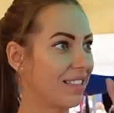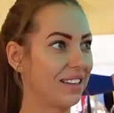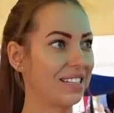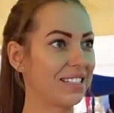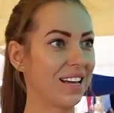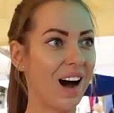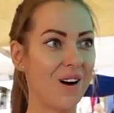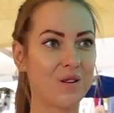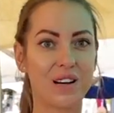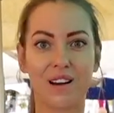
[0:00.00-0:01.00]
this is
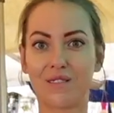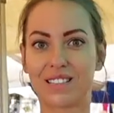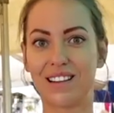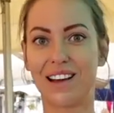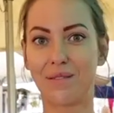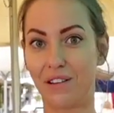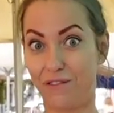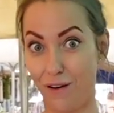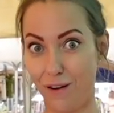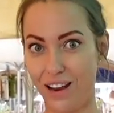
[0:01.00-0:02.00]
how it looks like
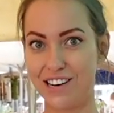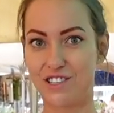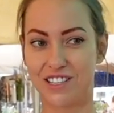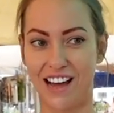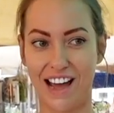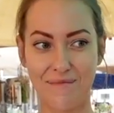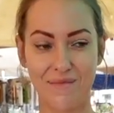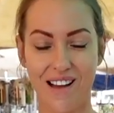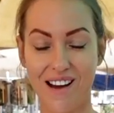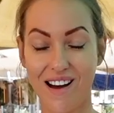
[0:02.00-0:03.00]
before lunchtime,
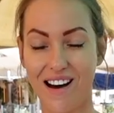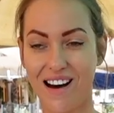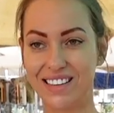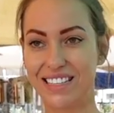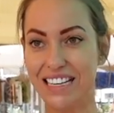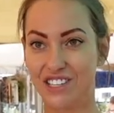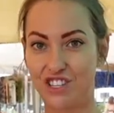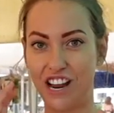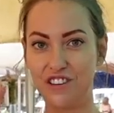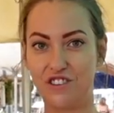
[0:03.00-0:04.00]
and it
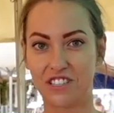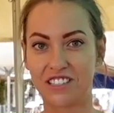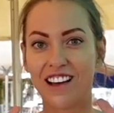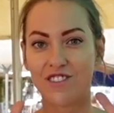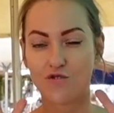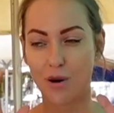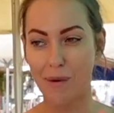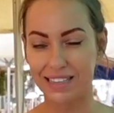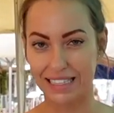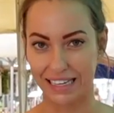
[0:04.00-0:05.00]
changes
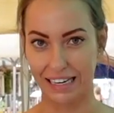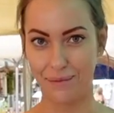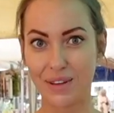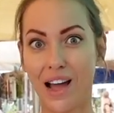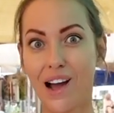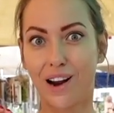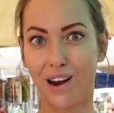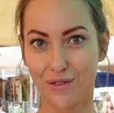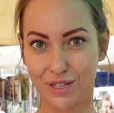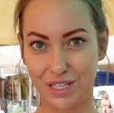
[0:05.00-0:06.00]
dramatically
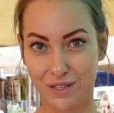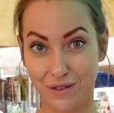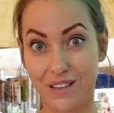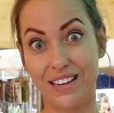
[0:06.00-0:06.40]
closer to the